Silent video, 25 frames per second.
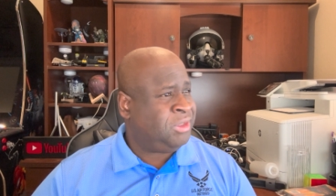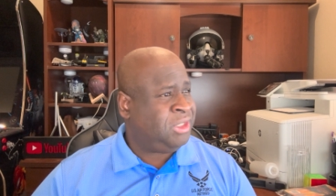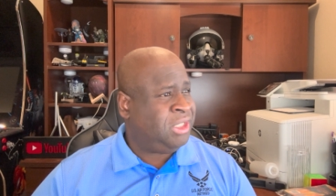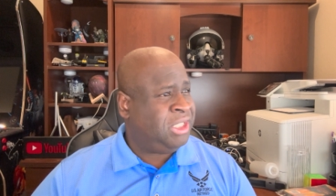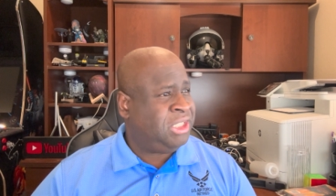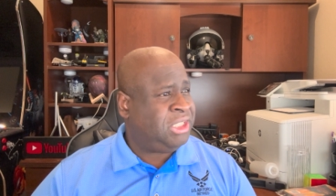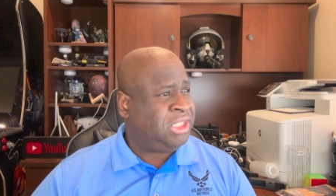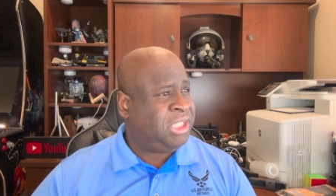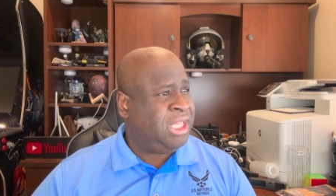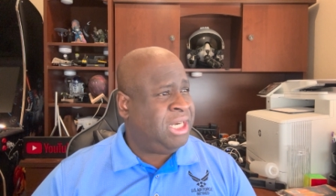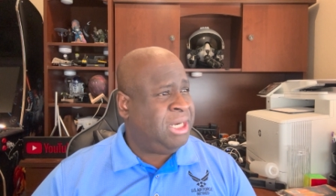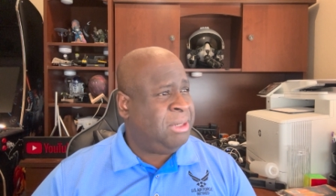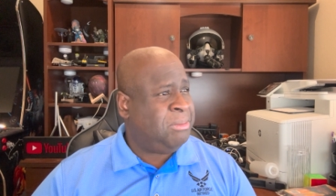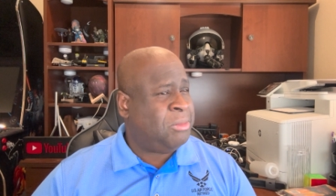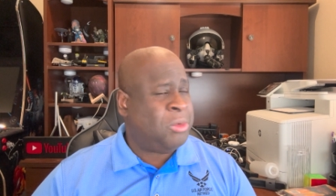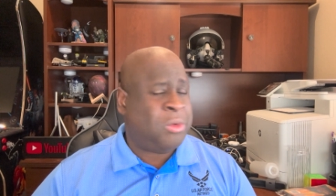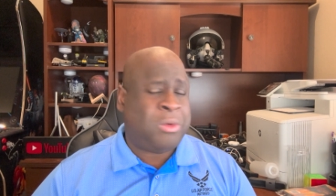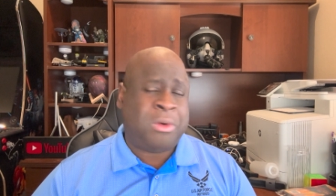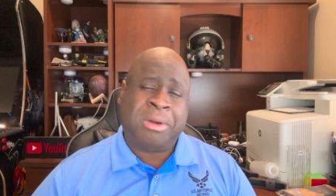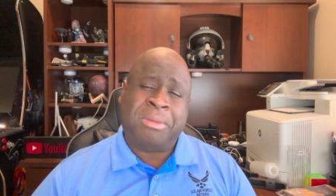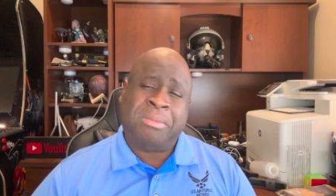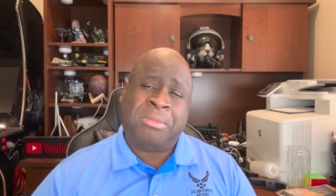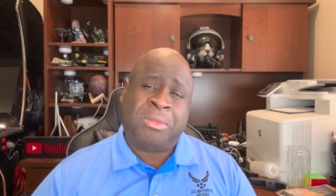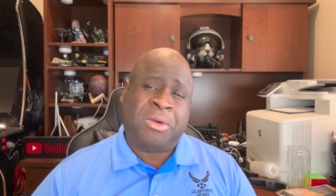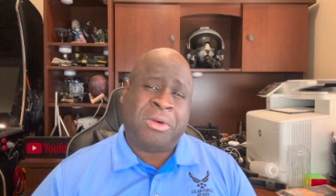It's getting
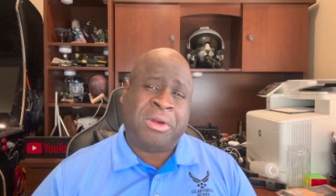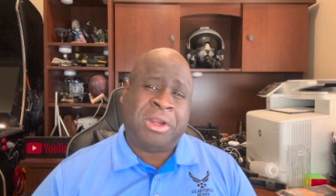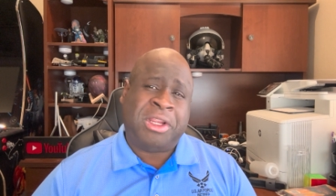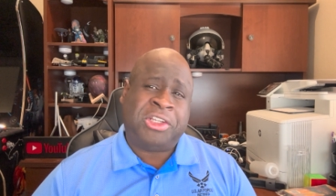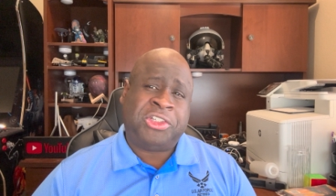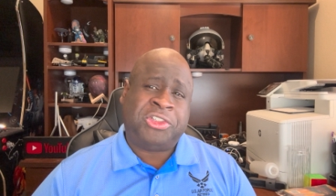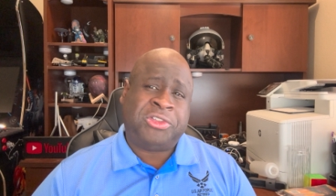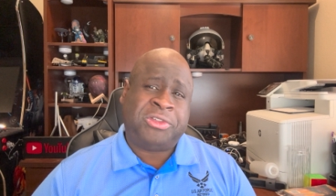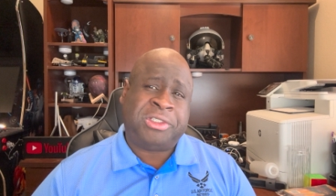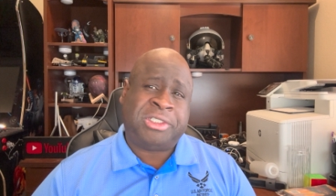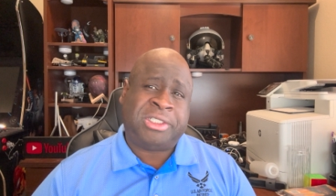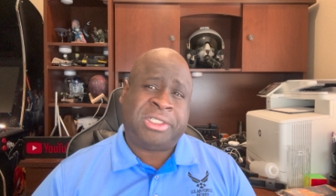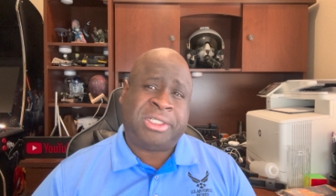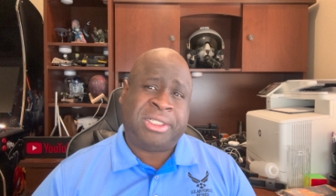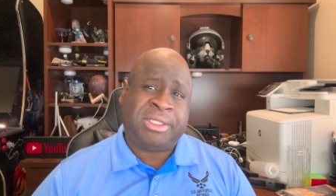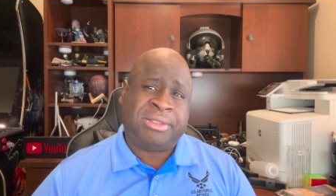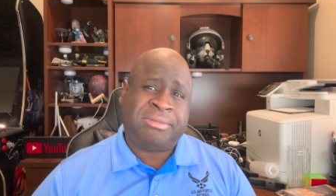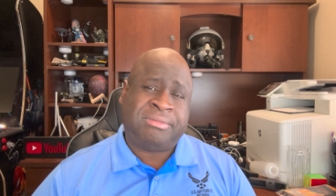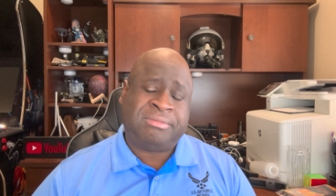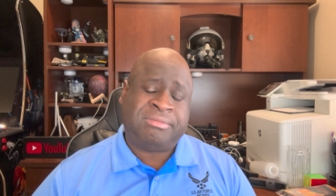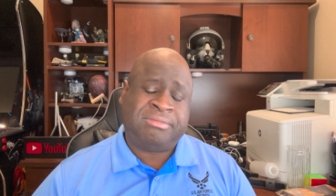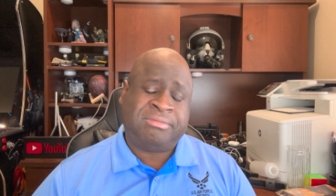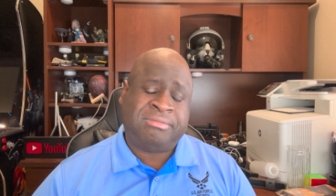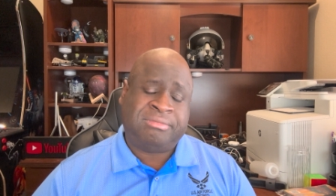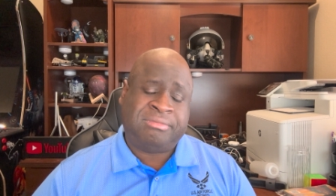more and more interesting.
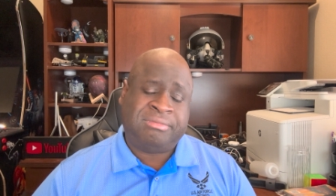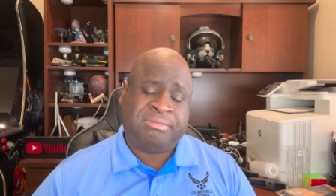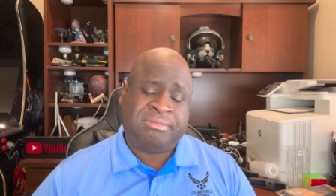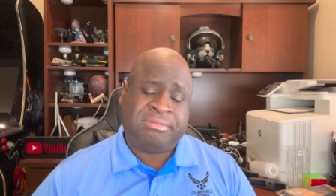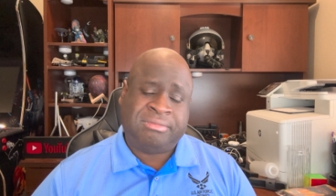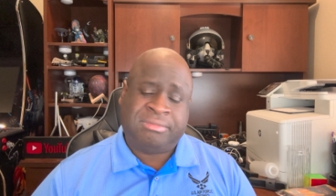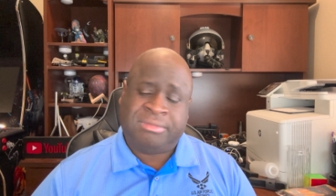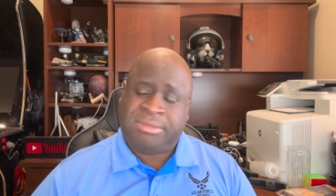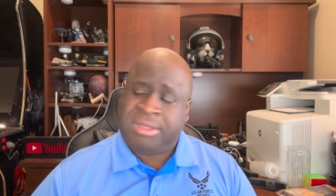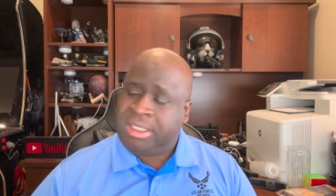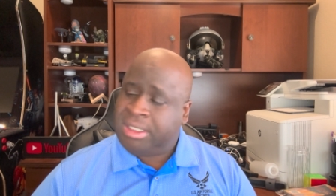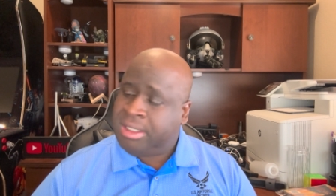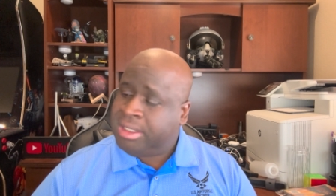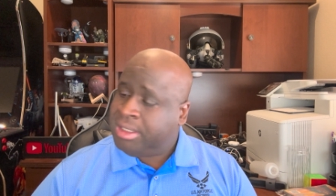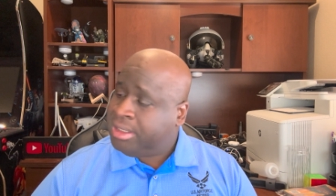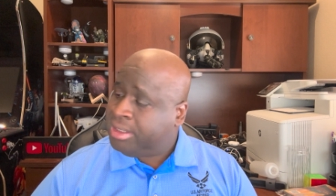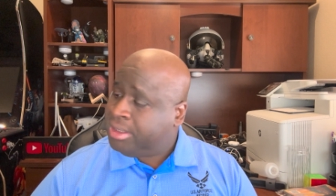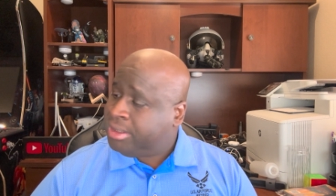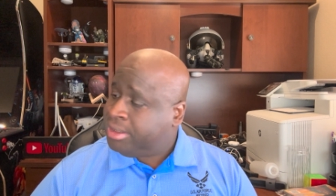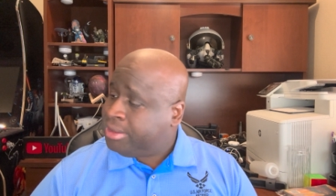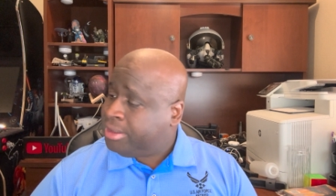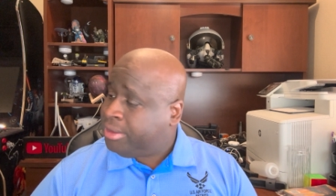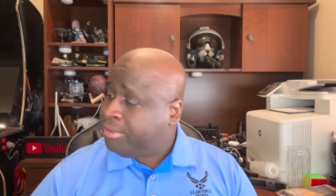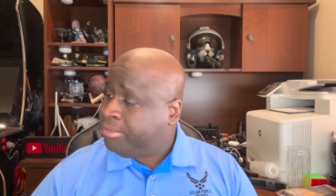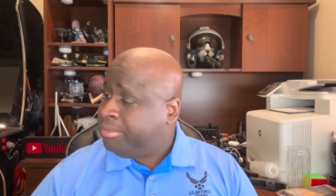
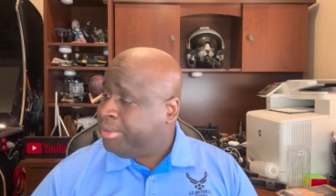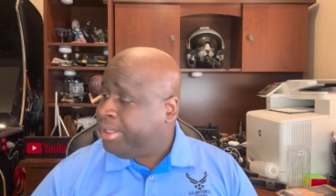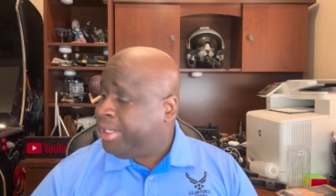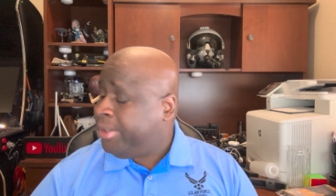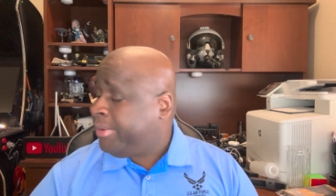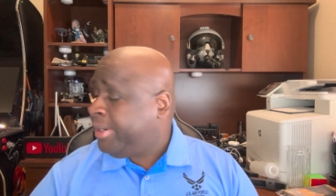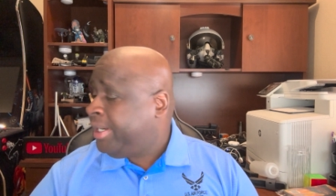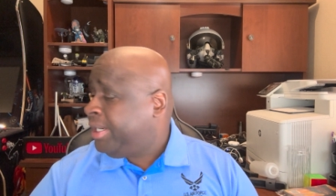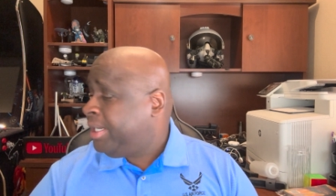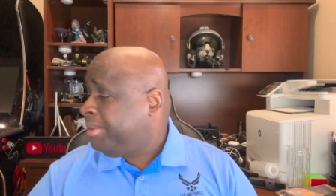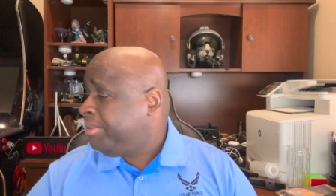So anyway,